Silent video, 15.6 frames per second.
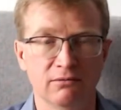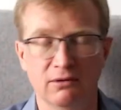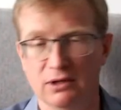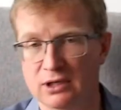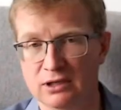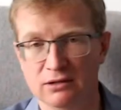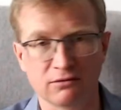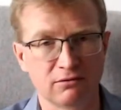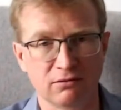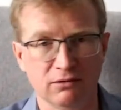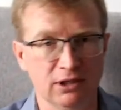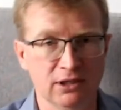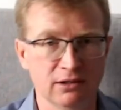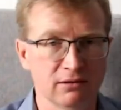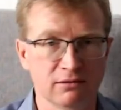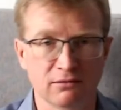
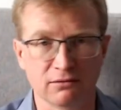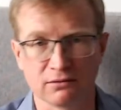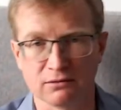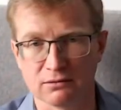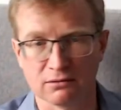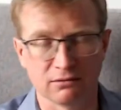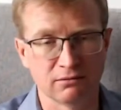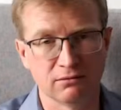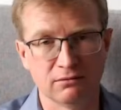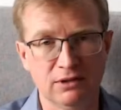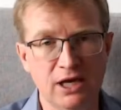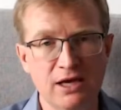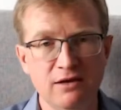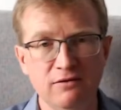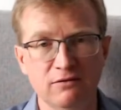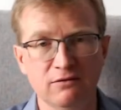end-to-end
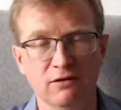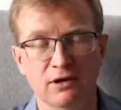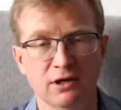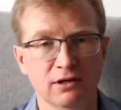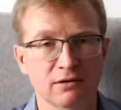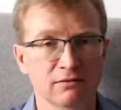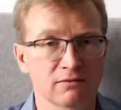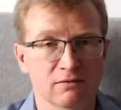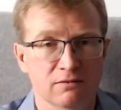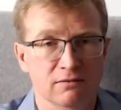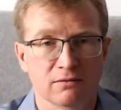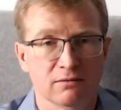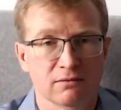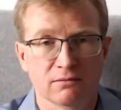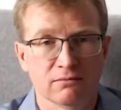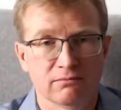days, and
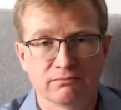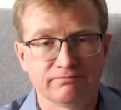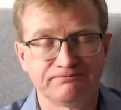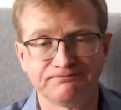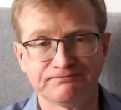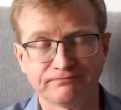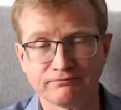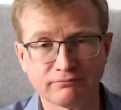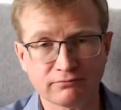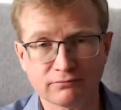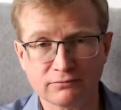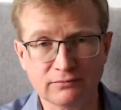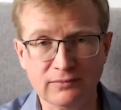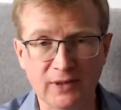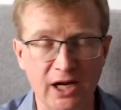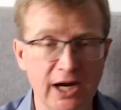
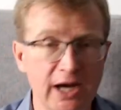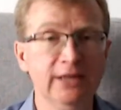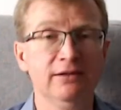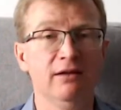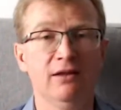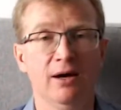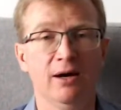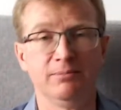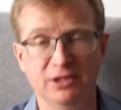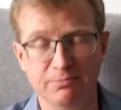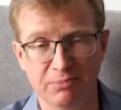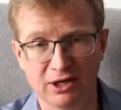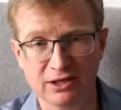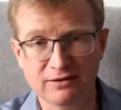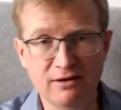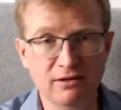I ended up
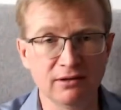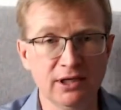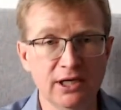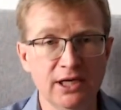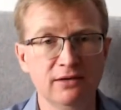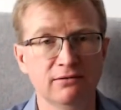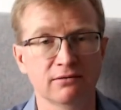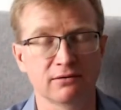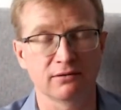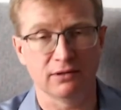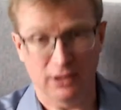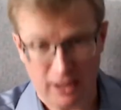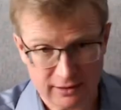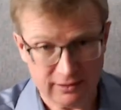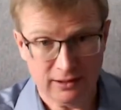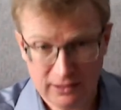departing late
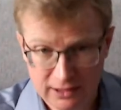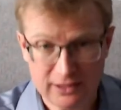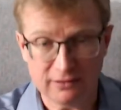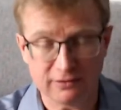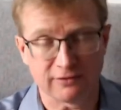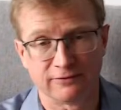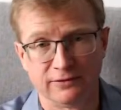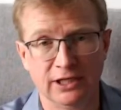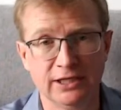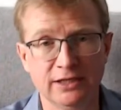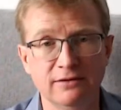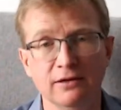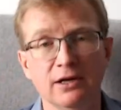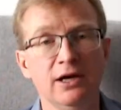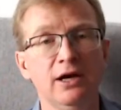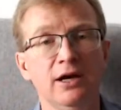on a later flight.
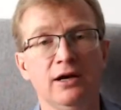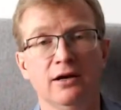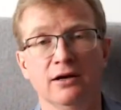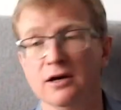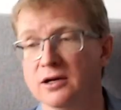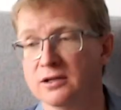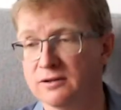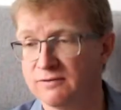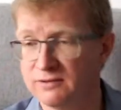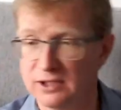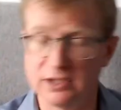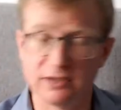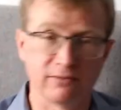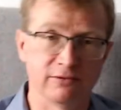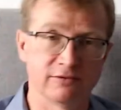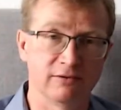The
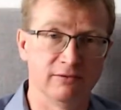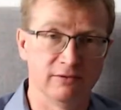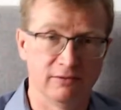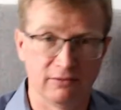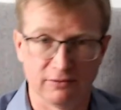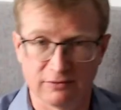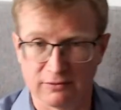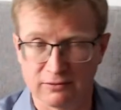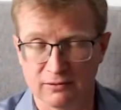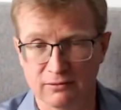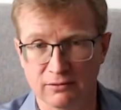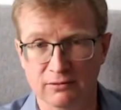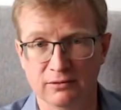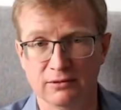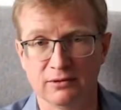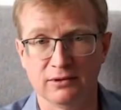flight was
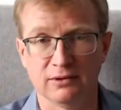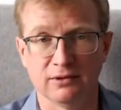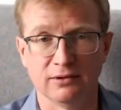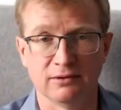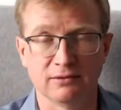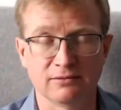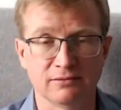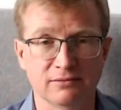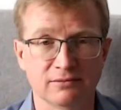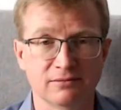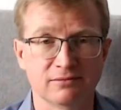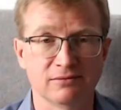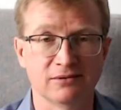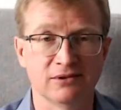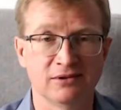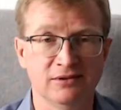also
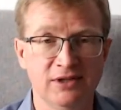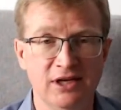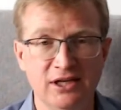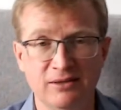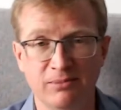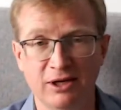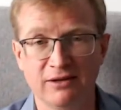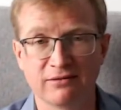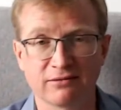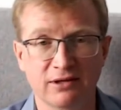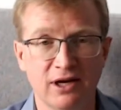late by 3